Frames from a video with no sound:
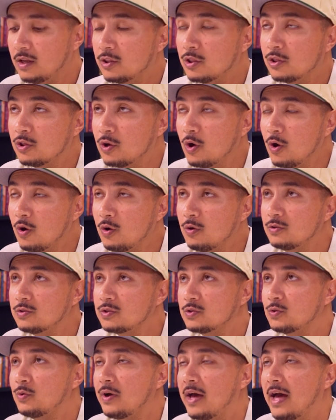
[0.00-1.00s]

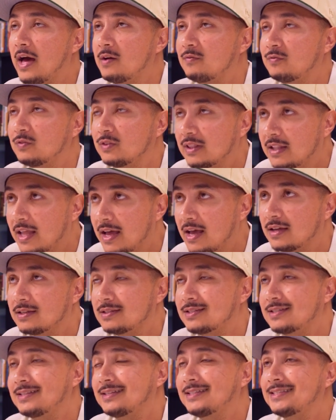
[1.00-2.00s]
Those who have
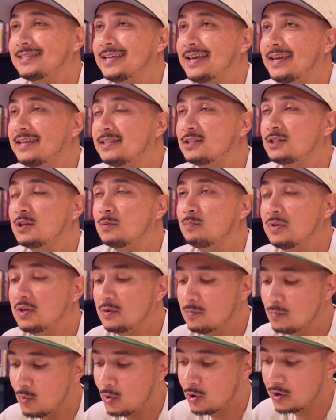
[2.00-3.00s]
less tend to be
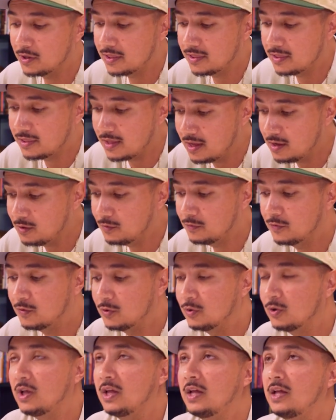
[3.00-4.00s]
more
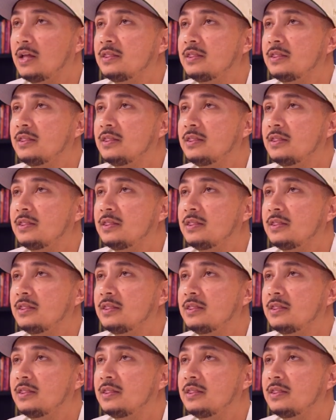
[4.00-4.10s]
thankful